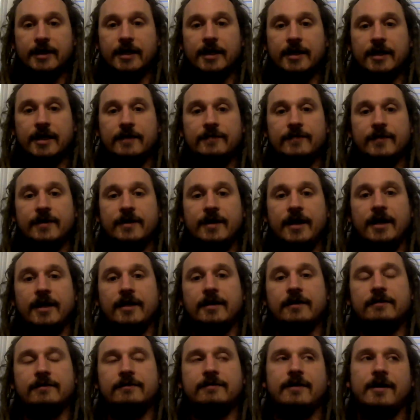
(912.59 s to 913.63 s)
and every
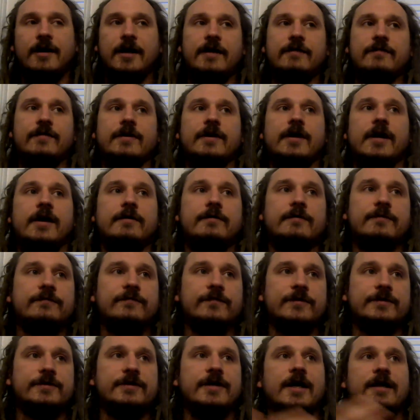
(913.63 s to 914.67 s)
night, not every night, the
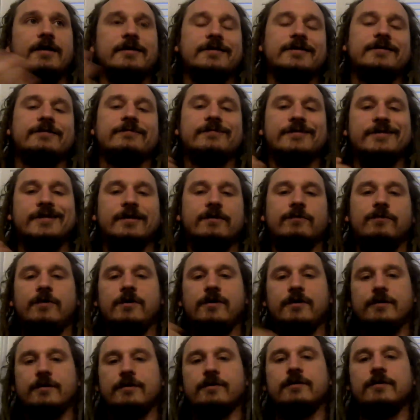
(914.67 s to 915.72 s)
first night it just was like
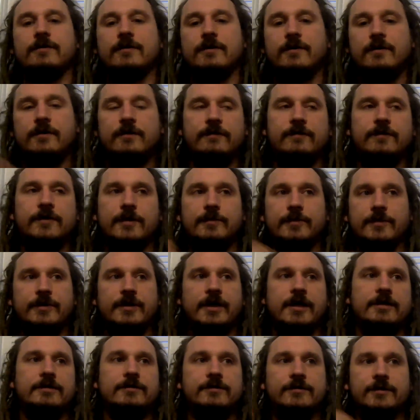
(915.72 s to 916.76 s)
one, or a couple
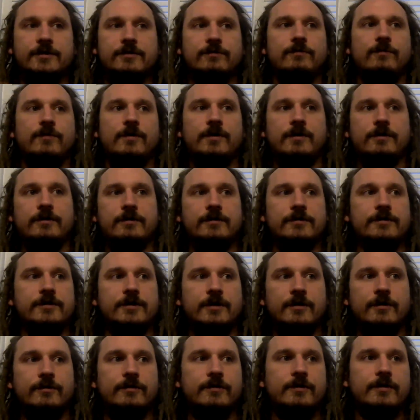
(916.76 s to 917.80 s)
nights, it was just one or
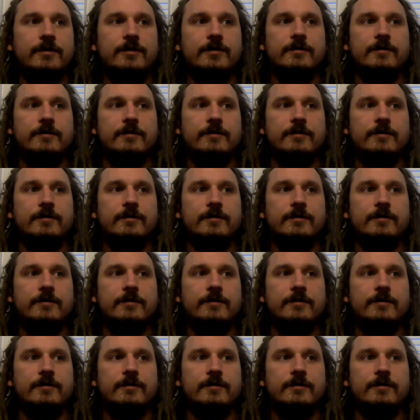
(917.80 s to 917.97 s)
so,